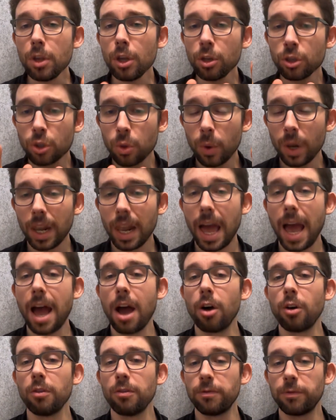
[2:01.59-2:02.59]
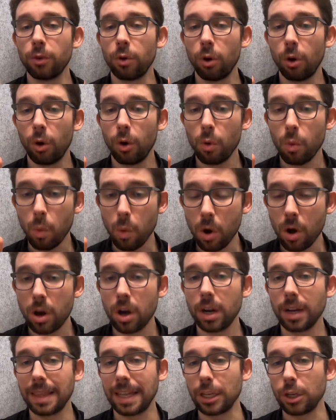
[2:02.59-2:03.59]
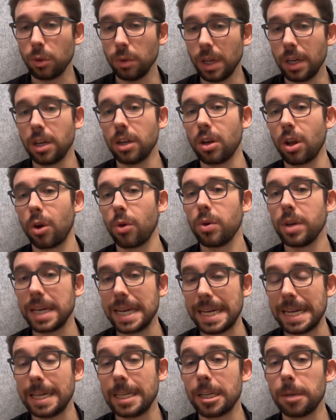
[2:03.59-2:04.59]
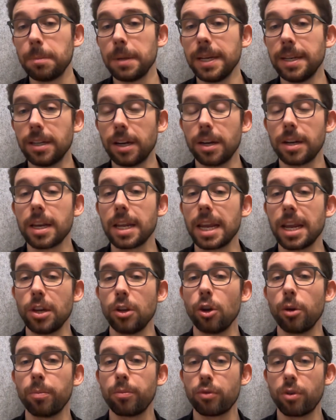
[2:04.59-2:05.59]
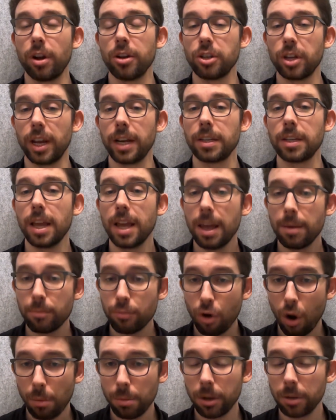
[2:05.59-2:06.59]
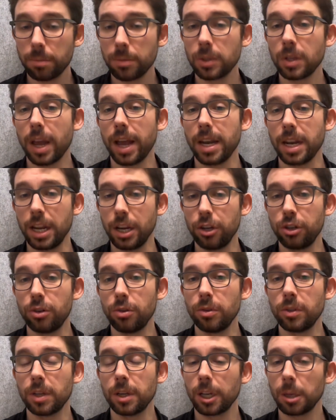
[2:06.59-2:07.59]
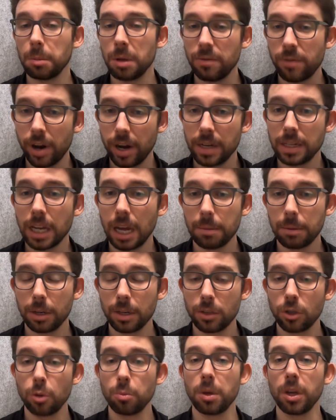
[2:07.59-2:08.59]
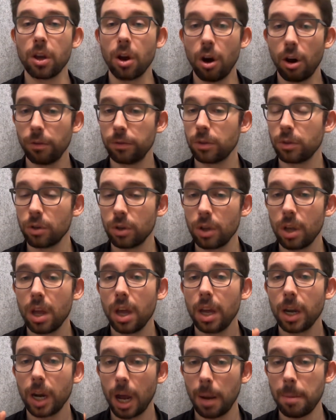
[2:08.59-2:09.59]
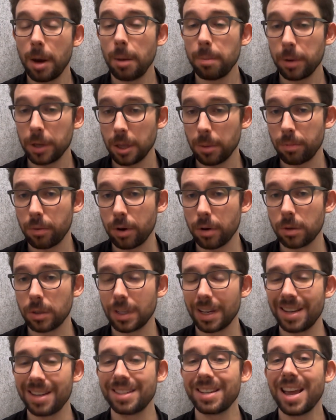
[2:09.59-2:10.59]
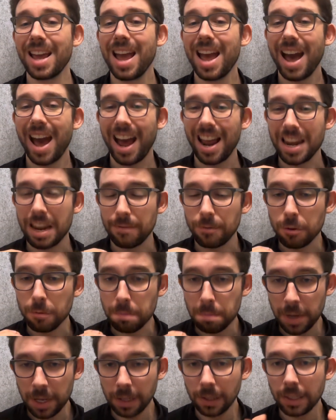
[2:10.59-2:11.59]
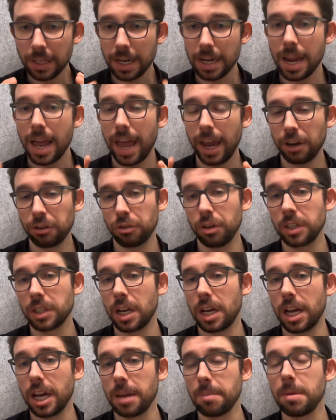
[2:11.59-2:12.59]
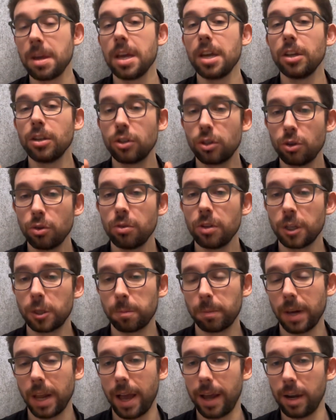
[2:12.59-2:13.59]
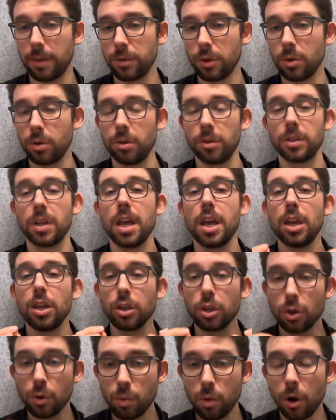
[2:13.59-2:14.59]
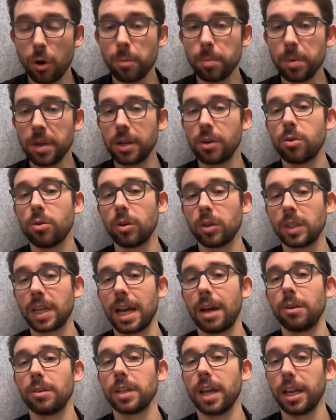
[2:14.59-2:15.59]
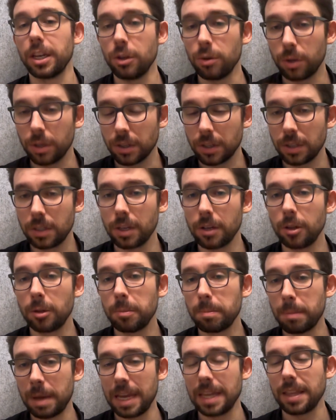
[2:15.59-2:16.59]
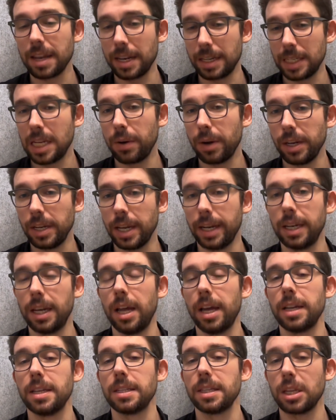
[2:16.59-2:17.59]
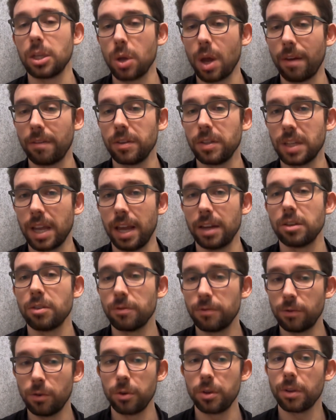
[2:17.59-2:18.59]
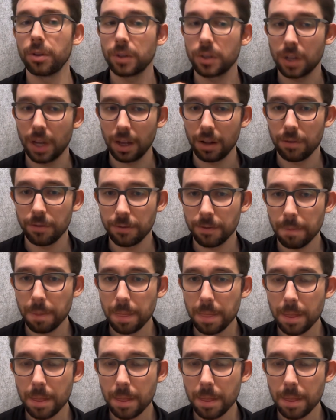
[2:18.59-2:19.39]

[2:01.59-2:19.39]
to allow for work that you didn't know needed to be done in your project. Problems and issues that can be very time-consuming often come up in the process, and if you build in extra time to this plan of yours, you won't be caught out and you can still make the necessary deadlines that you have set for yourself.